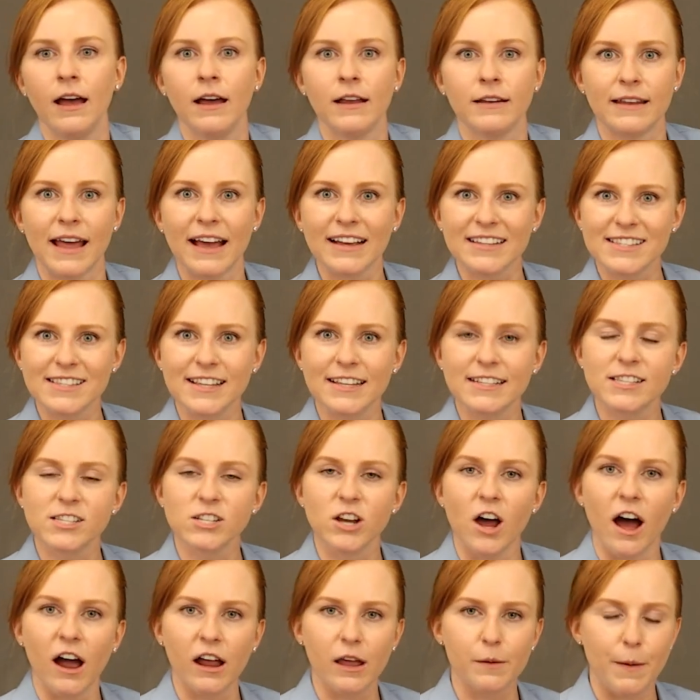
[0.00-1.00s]
Next, let's
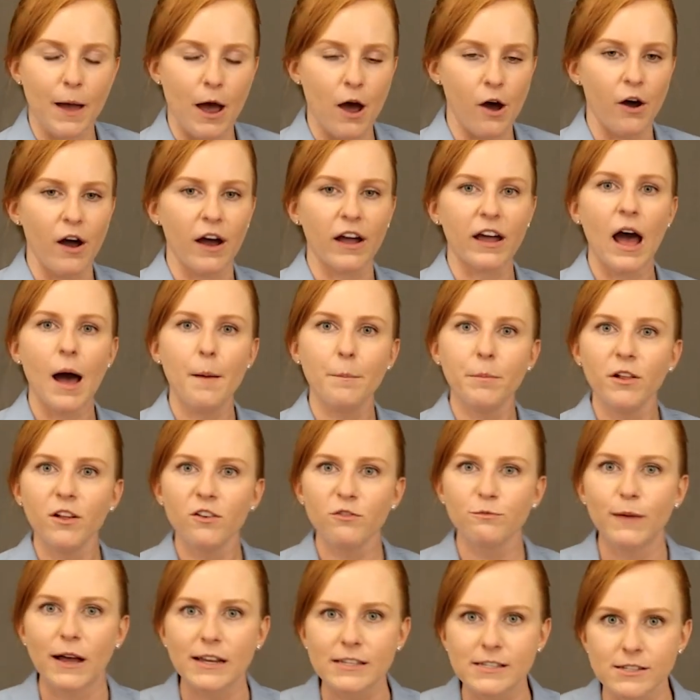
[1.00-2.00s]
talk about a couple
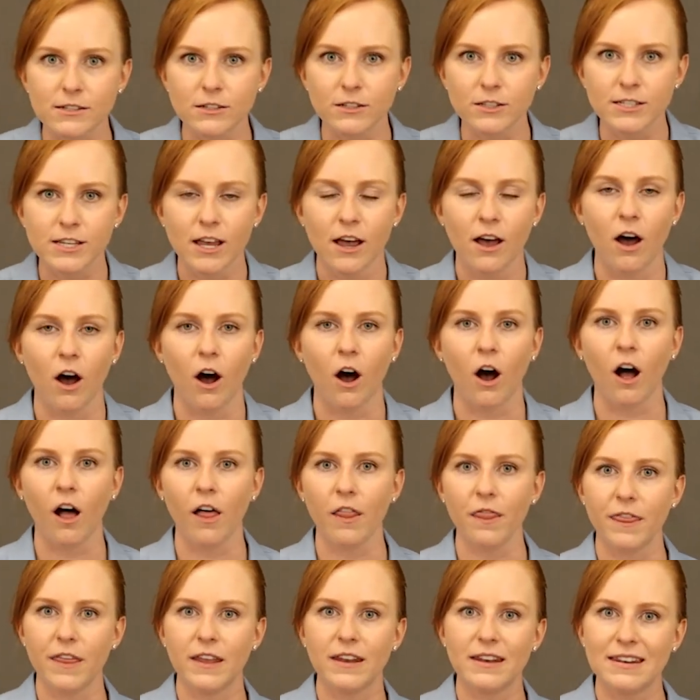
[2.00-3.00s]
of muscles
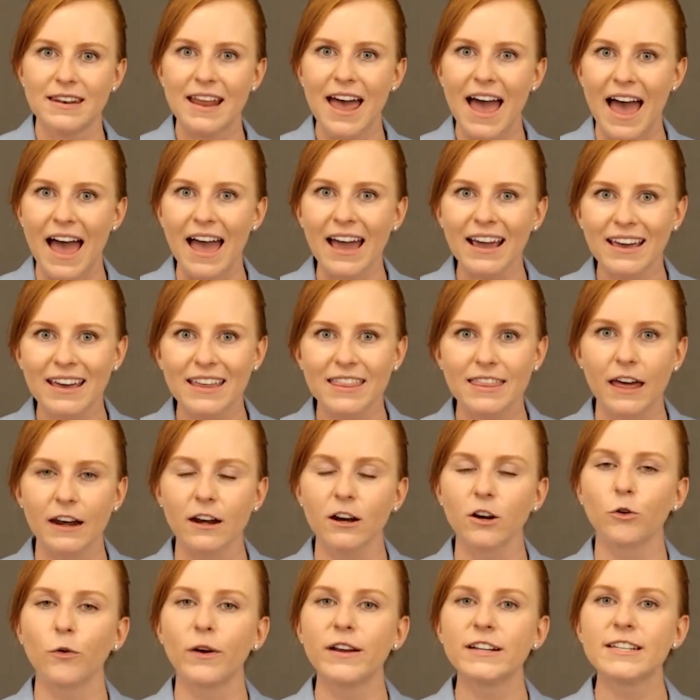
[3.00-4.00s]
on the neck that
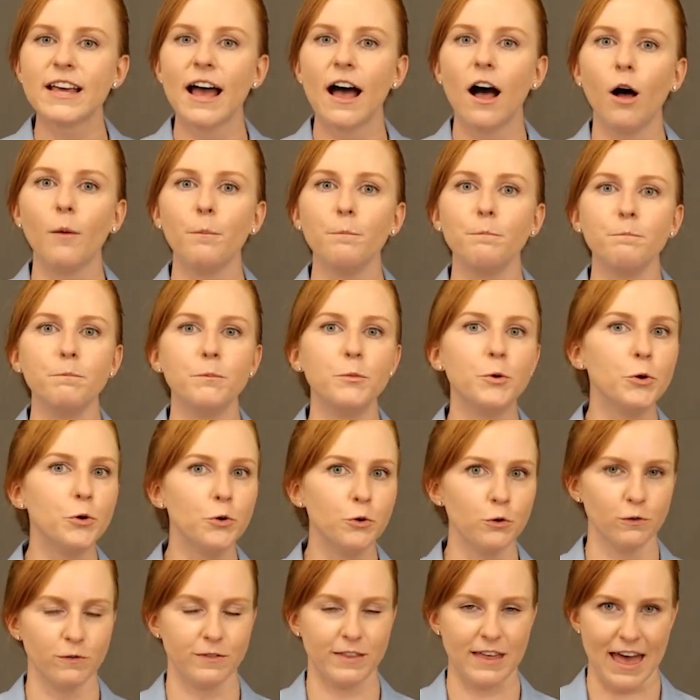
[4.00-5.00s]
are going to help
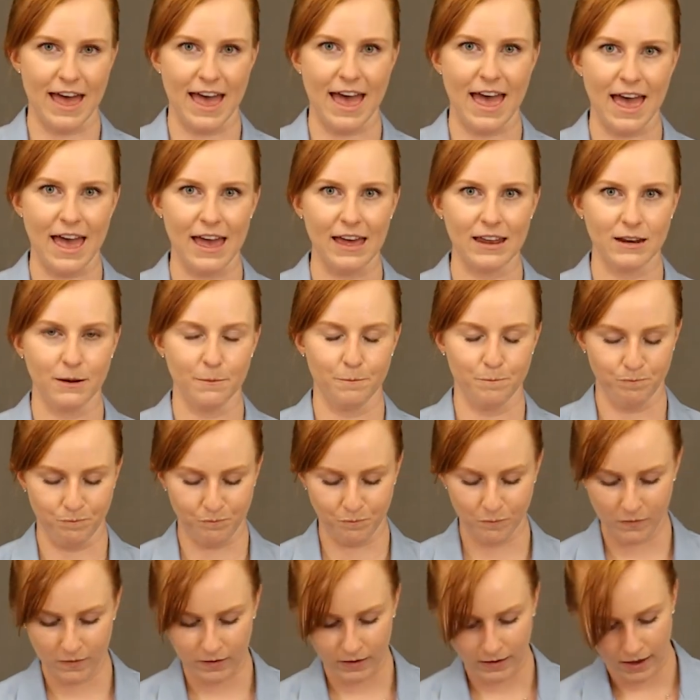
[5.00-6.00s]
move the head.
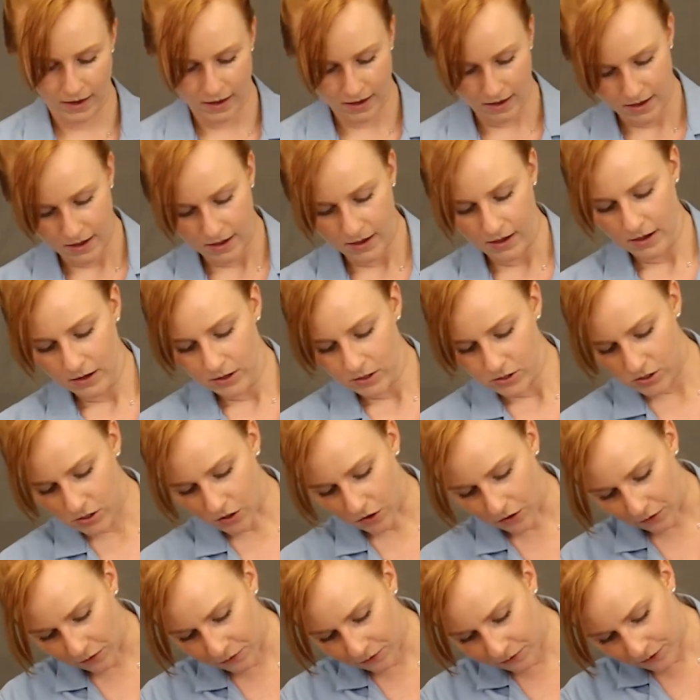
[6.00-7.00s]

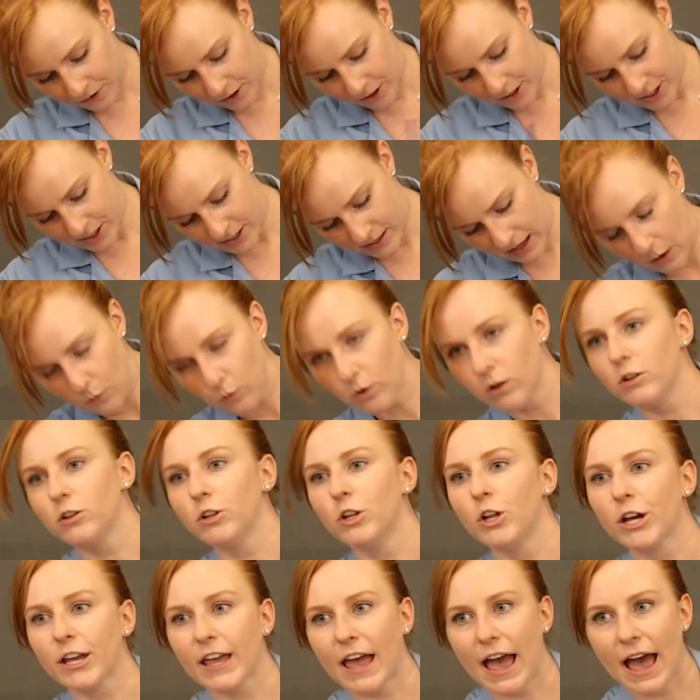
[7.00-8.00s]
So the first that we'll look